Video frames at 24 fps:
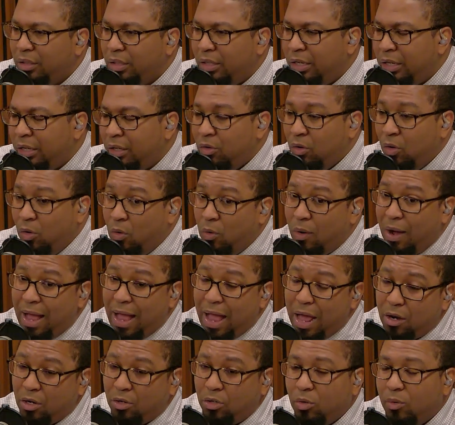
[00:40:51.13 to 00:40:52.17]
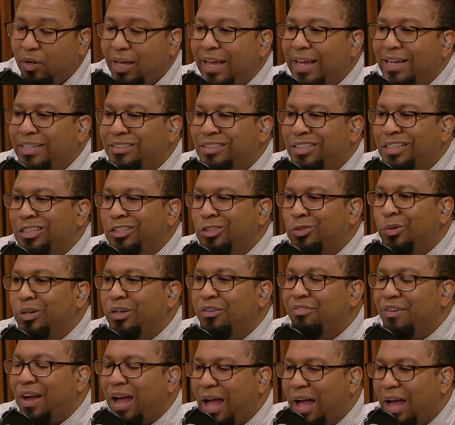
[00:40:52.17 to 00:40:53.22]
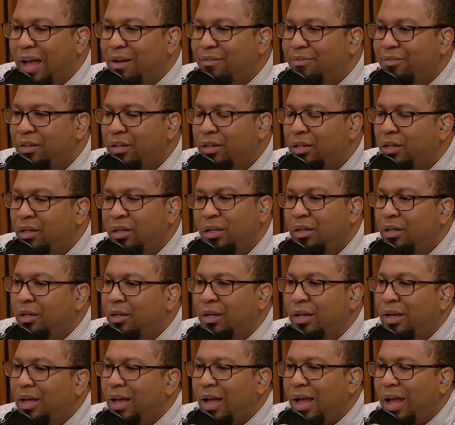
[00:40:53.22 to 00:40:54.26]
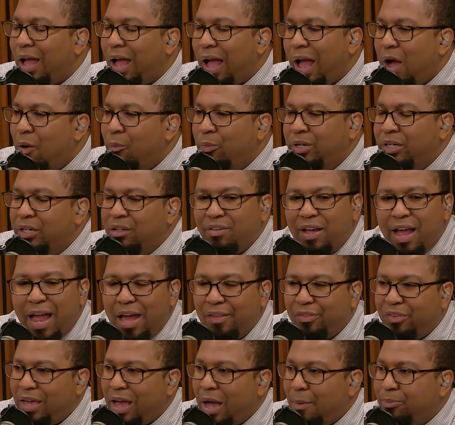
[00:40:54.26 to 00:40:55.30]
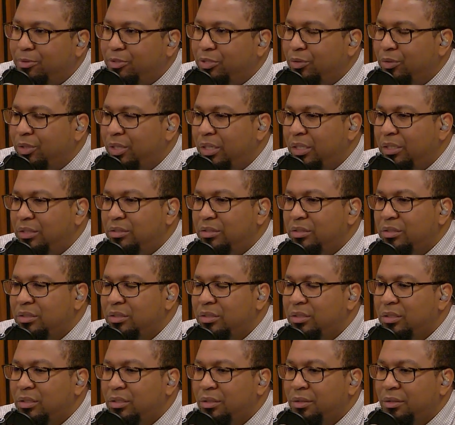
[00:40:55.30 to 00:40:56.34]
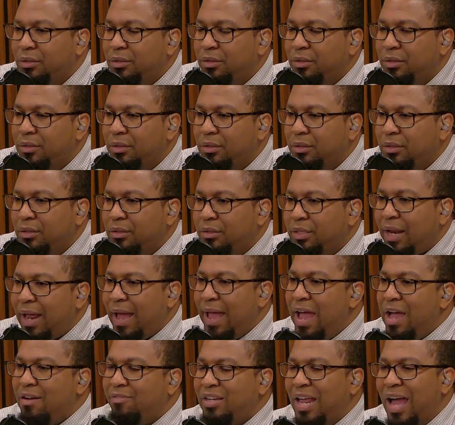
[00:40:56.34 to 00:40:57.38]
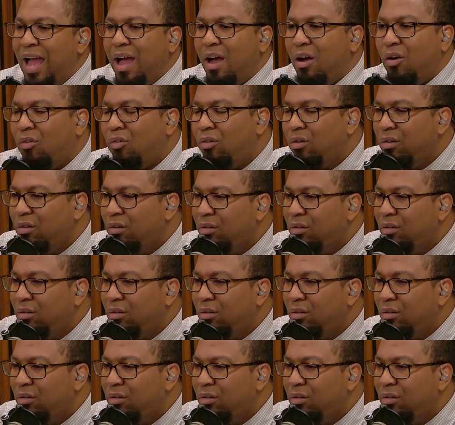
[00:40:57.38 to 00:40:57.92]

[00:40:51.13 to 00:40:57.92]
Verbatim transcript: in, oh, I don't know, 1825, I wouldn't have had the opportunities that I have now.